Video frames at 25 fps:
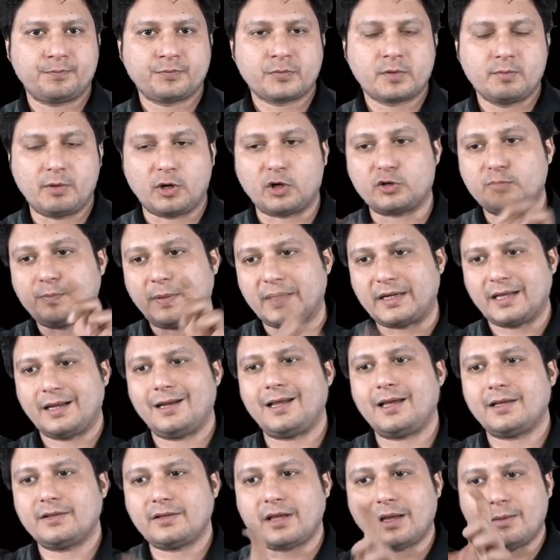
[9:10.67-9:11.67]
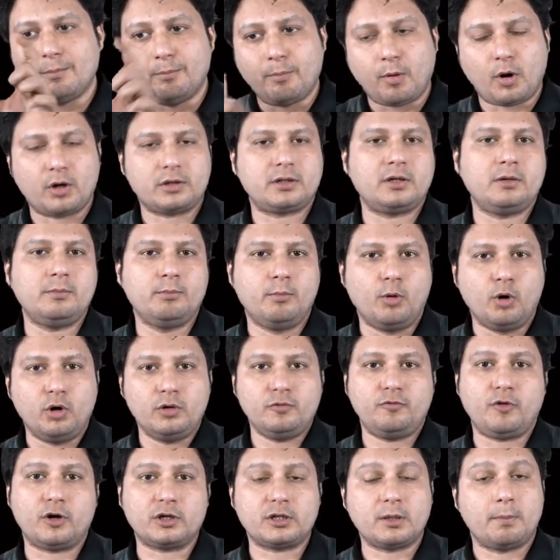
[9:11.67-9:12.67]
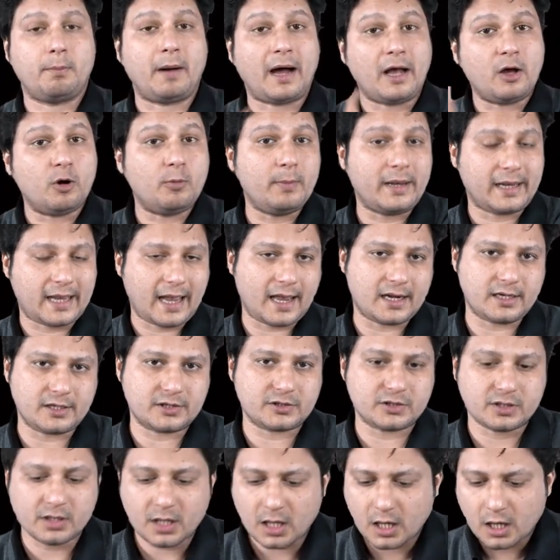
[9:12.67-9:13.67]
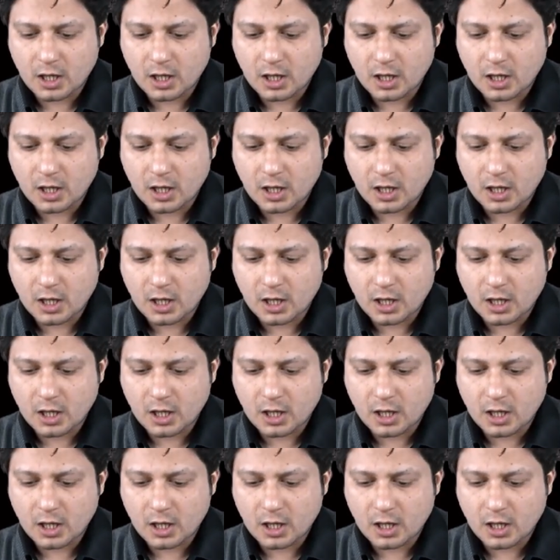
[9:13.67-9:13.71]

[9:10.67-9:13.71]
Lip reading: because patella is an important bone for the biomechanics,